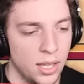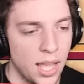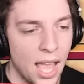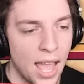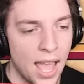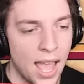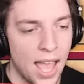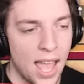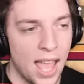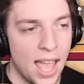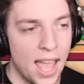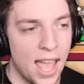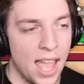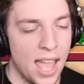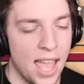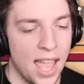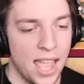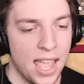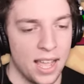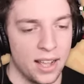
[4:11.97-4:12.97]

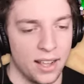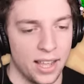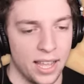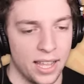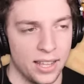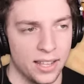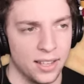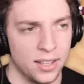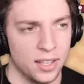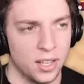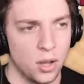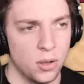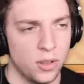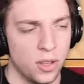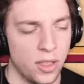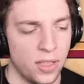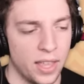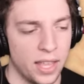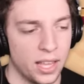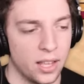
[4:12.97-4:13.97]
Yay! Yeah. Okay, go to
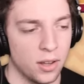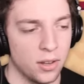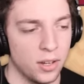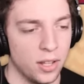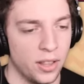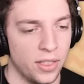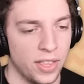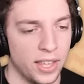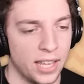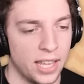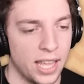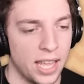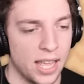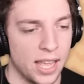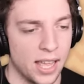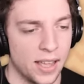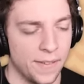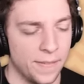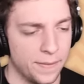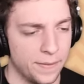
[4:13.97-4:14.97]
the thing. Go to the thing. Yeah,
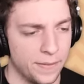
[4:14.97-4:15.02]
yeah.